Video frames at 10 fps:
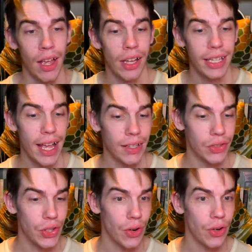Yeah,
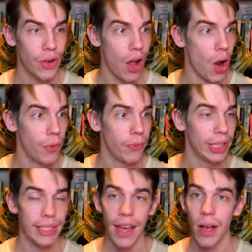so
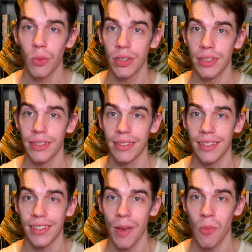hopefully that was
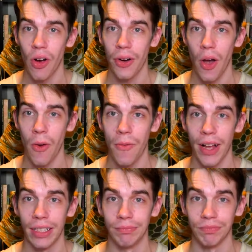somewhat of
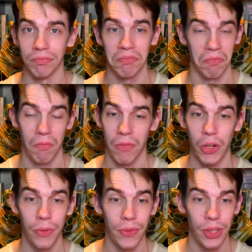
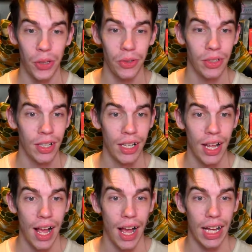good for you.
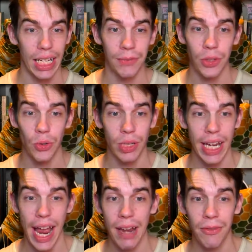If you
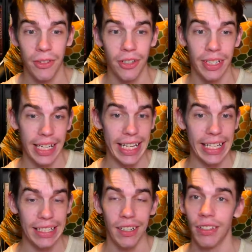ever
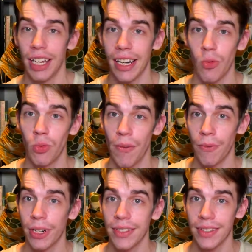need like a
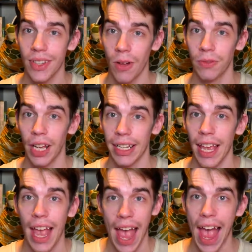reference of like,
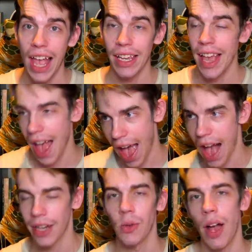hey,
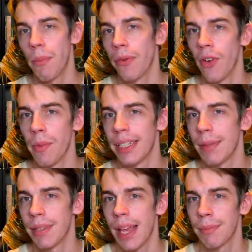how do I perform a
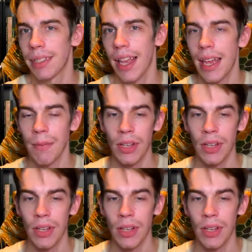Tim Tam Slam?